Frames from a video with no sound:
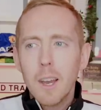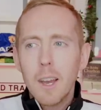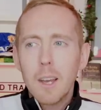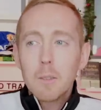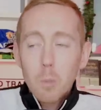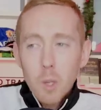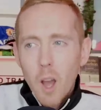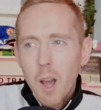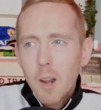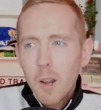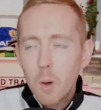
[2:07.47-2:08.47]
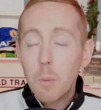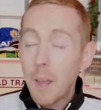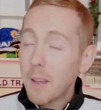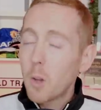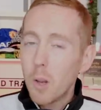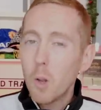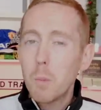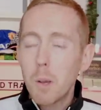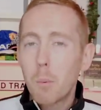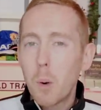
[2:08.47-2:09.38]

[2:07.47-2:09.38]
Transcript: And we kind of a little bit got a little bit of